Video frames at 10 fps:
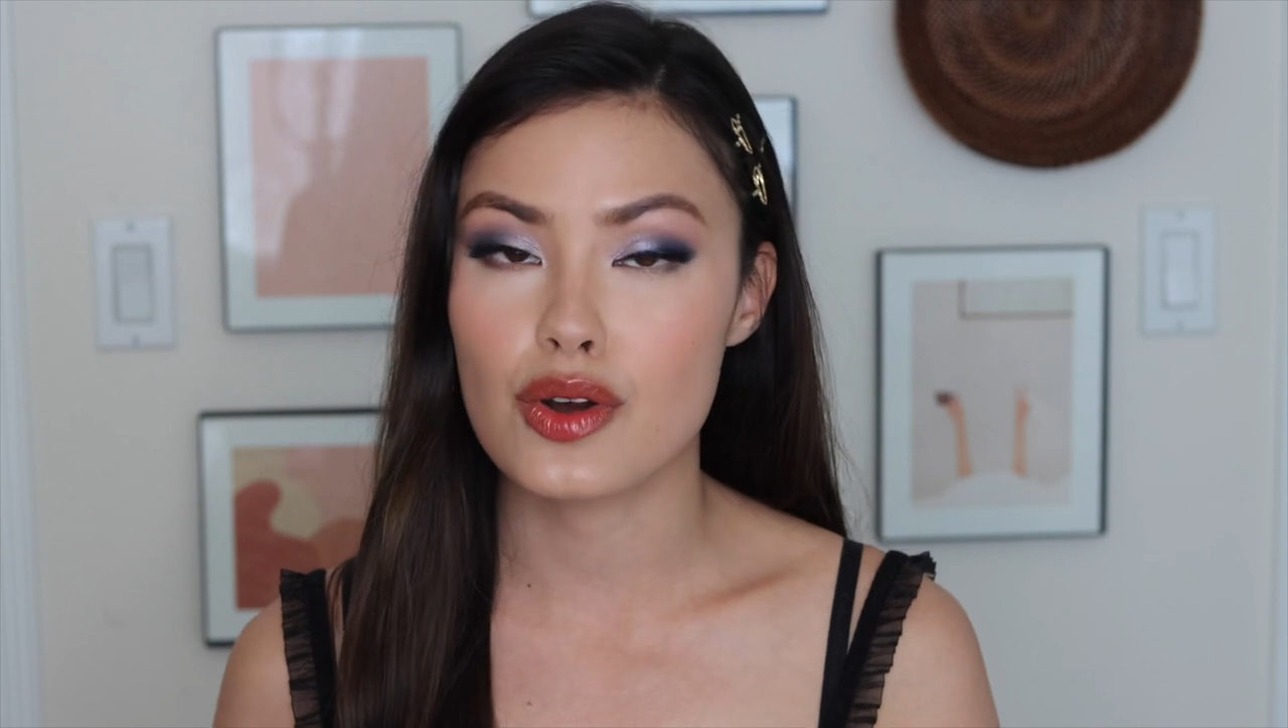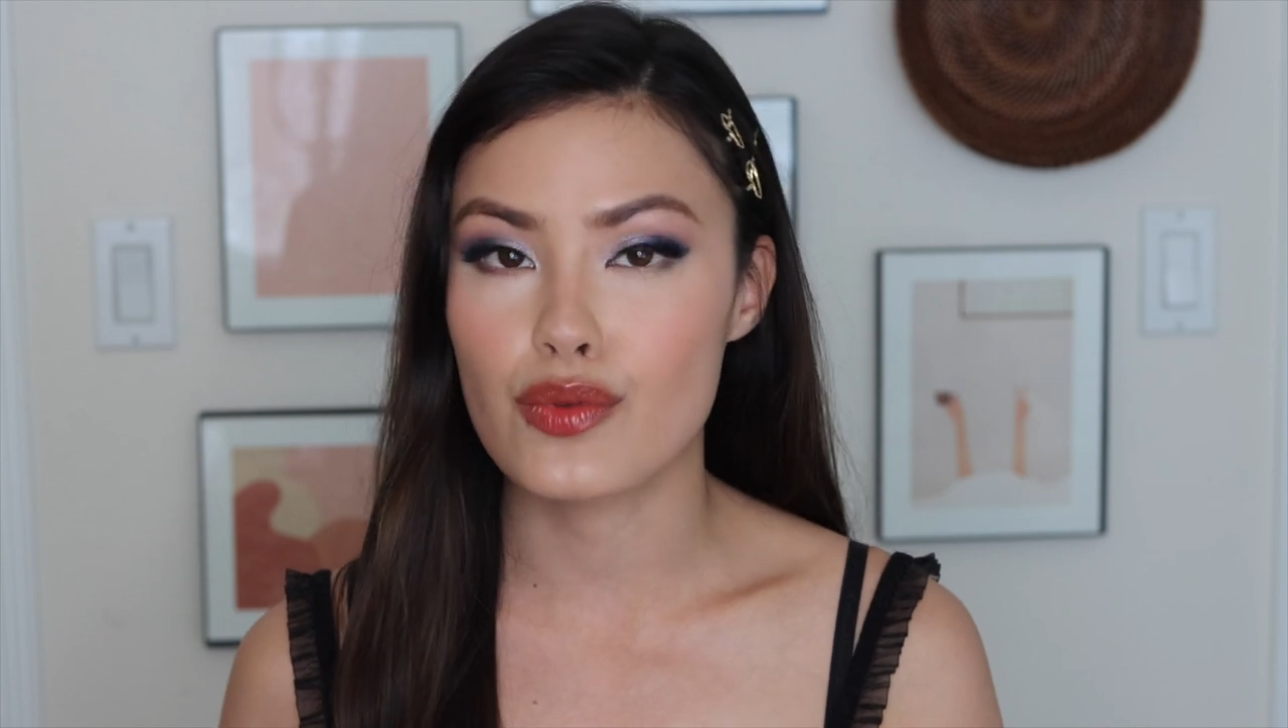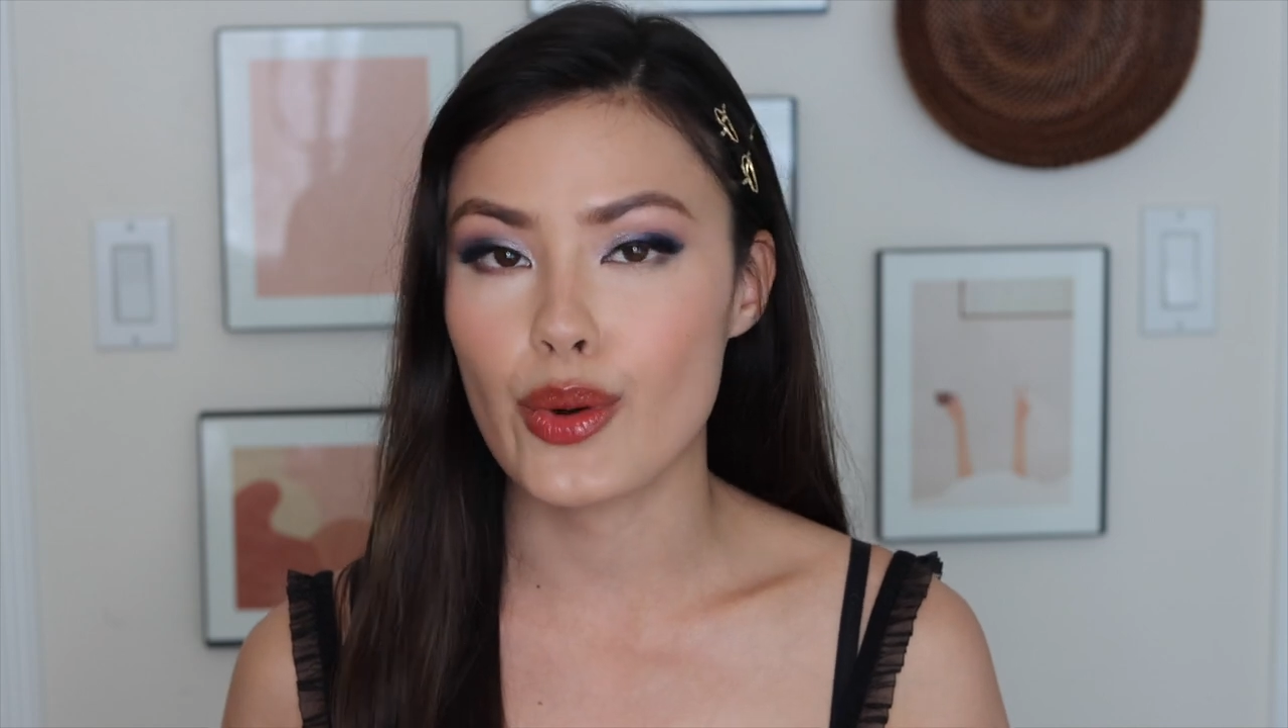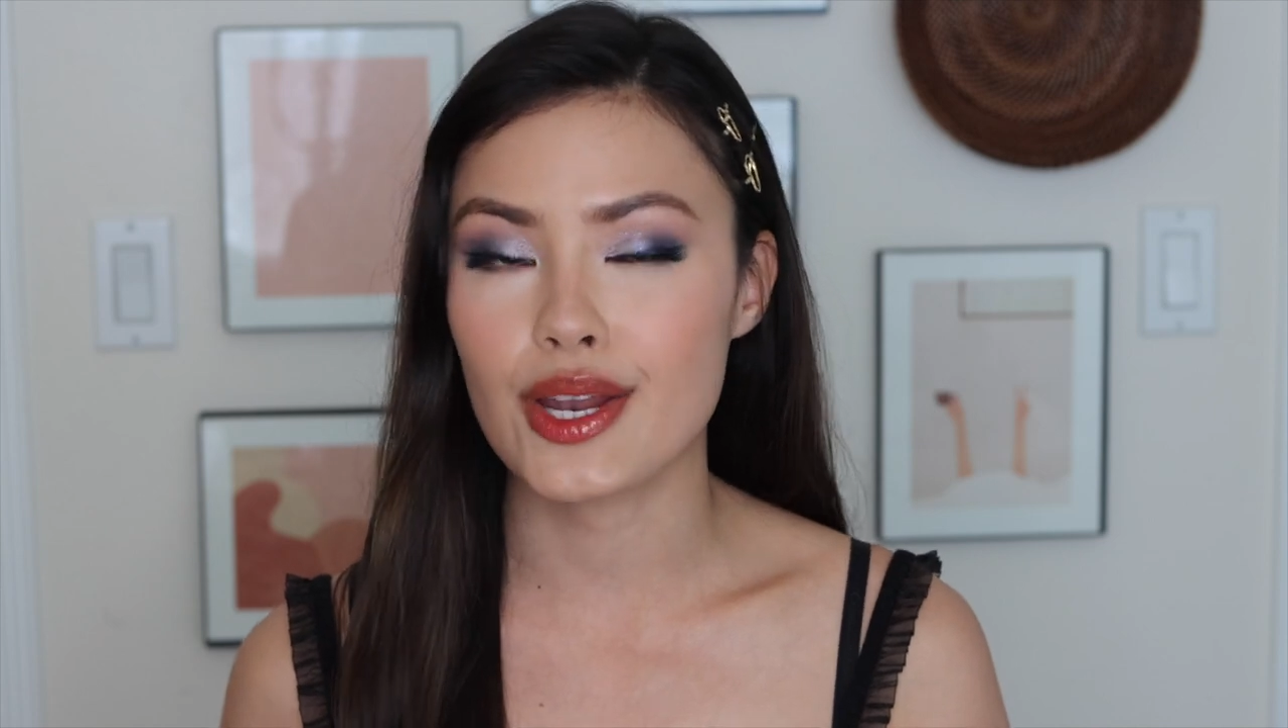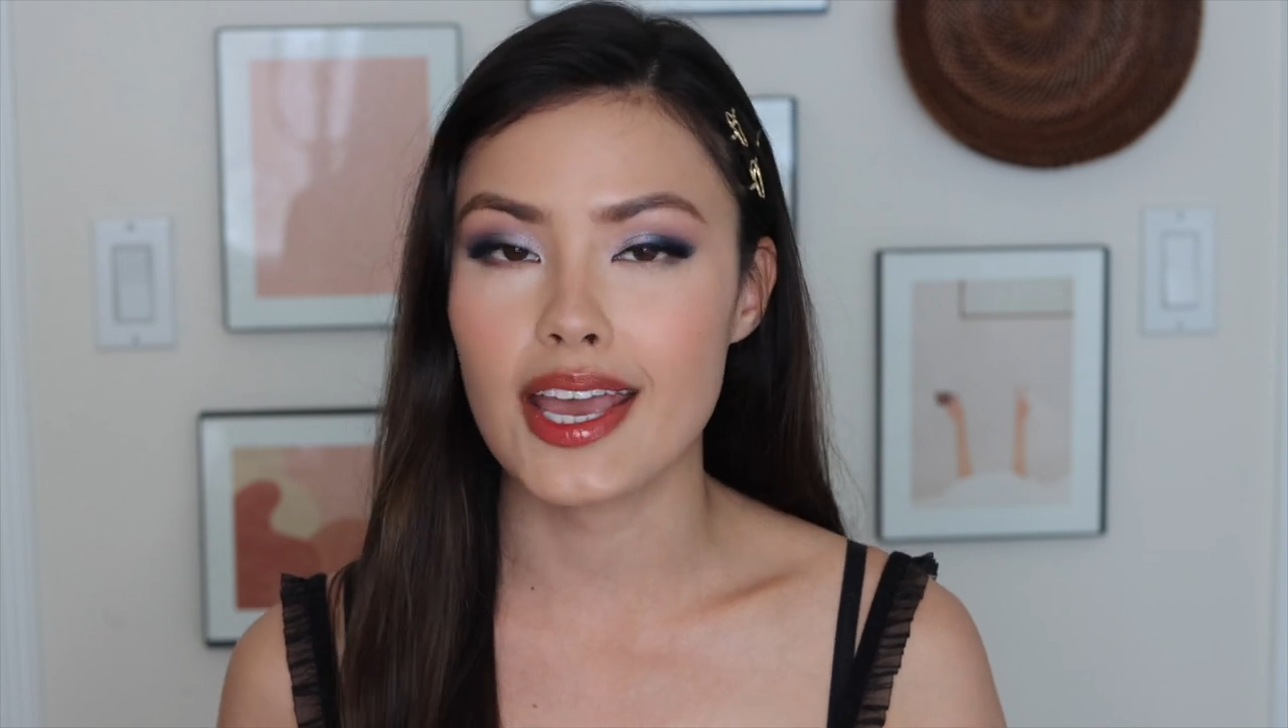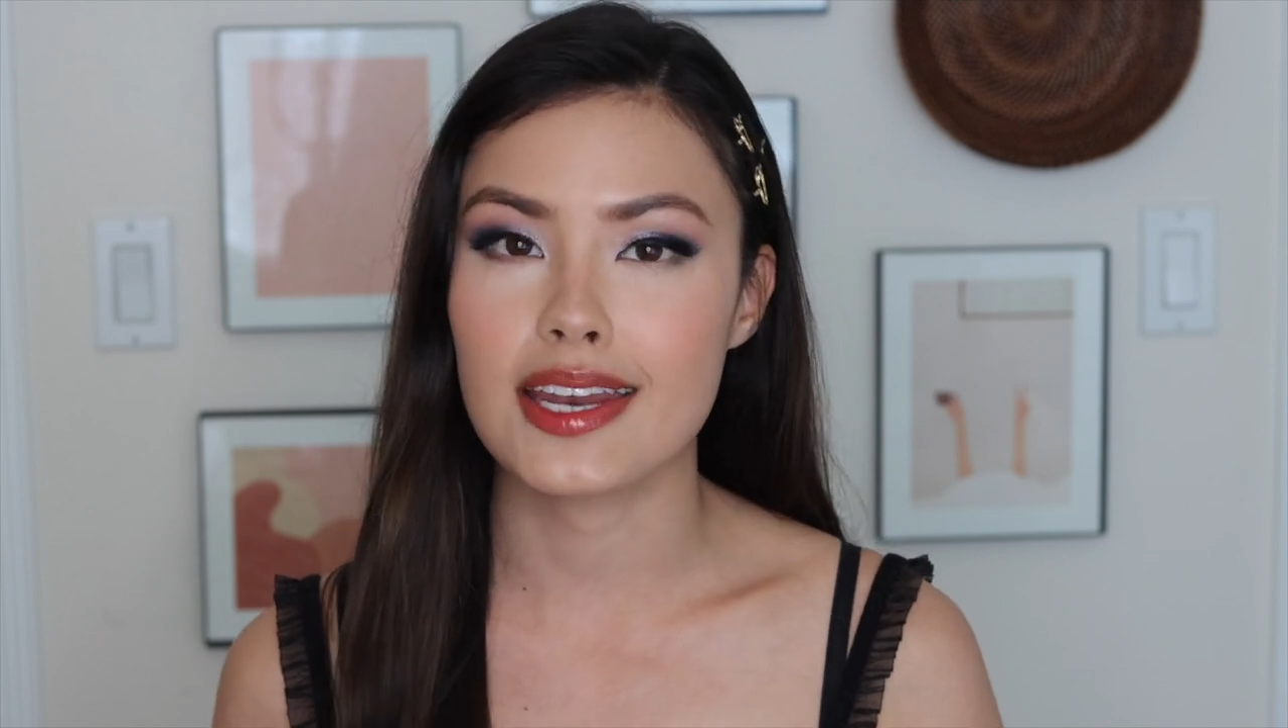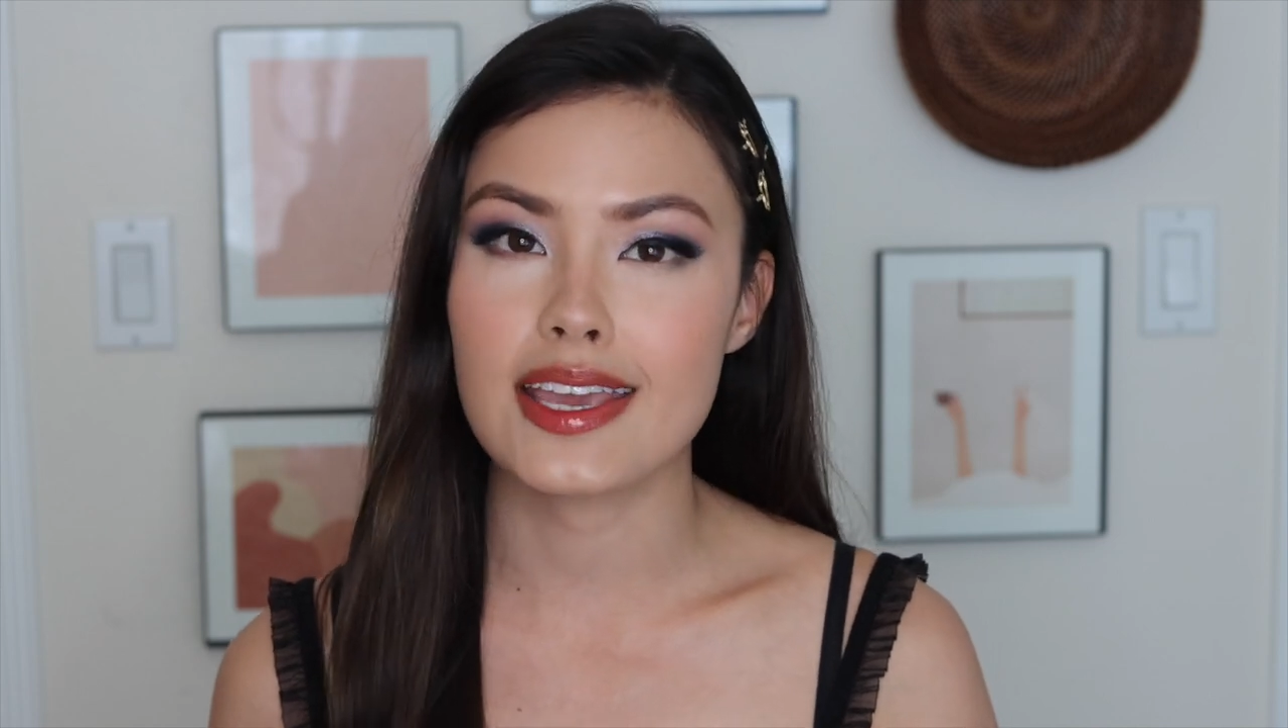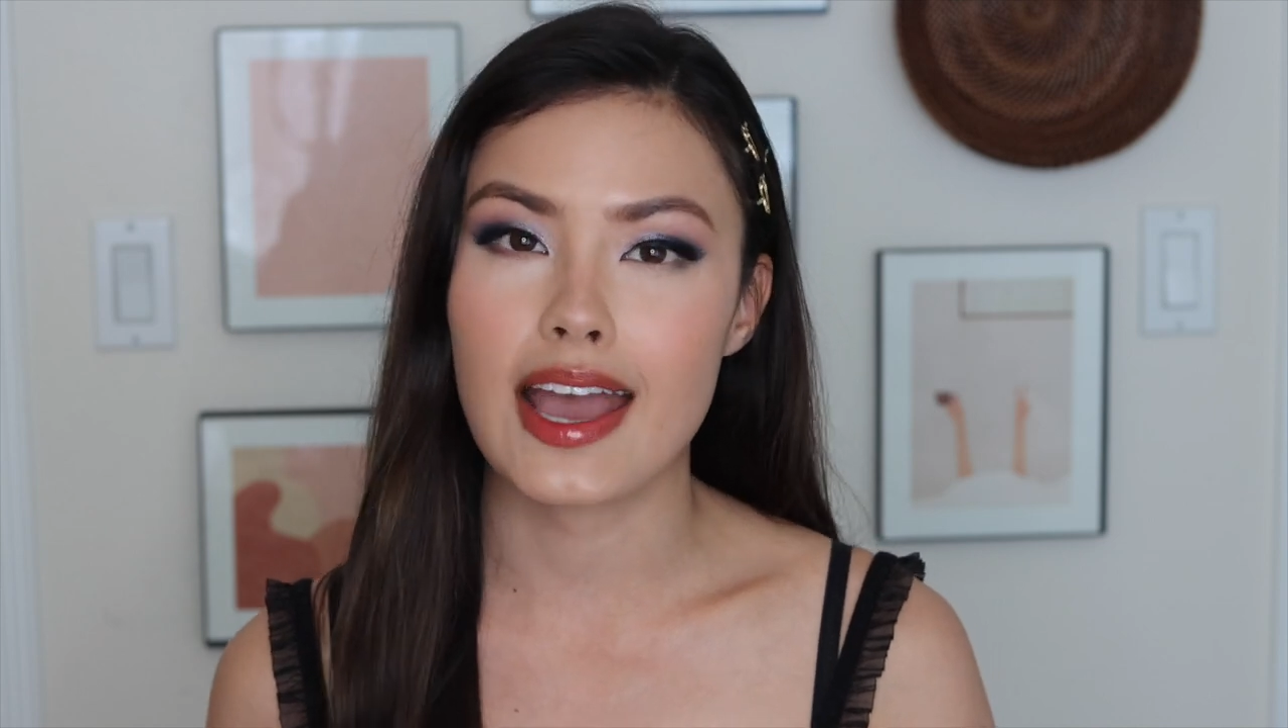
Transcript: avoid any